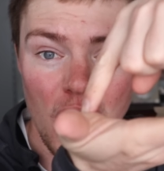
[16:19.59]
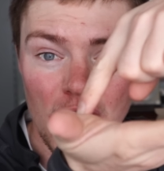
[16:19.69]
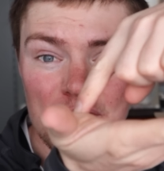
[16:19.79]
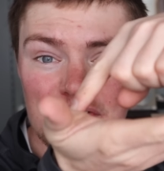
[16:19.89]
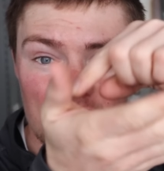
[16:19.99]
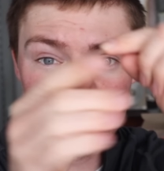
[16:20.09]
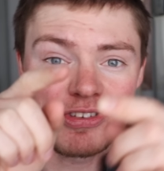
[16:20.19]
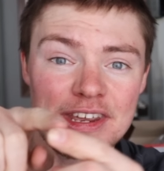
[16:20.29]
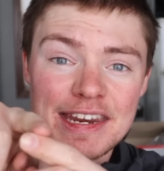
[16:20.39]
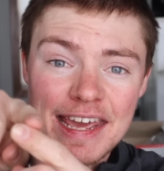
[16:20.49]
harvest our
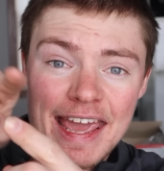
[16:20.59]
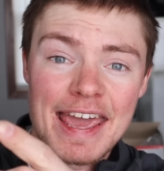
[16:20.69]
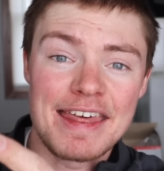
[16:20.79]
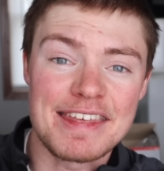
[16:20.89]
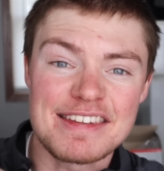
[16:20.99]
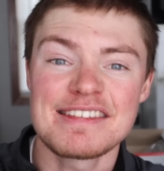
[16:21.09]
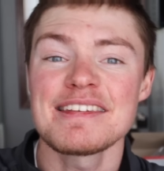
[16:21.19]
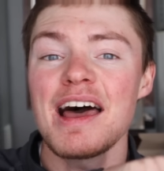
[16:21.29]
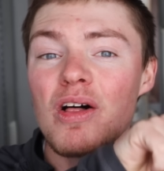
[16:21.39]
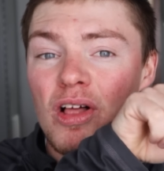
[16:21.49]
seed, and then
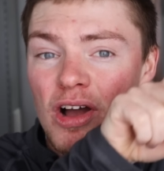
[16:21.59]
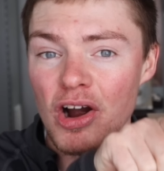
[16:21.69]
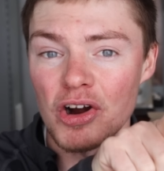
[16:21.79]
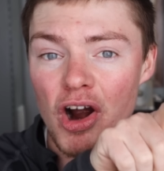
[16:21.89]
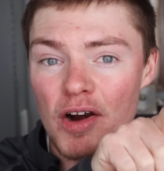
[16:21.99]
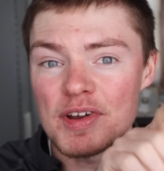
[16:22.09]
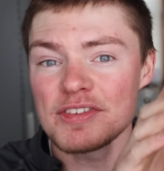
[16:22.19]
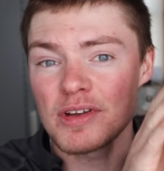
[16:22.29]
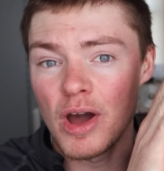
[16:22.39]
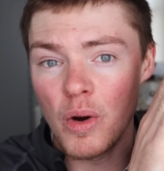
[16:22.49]
sell our harvest.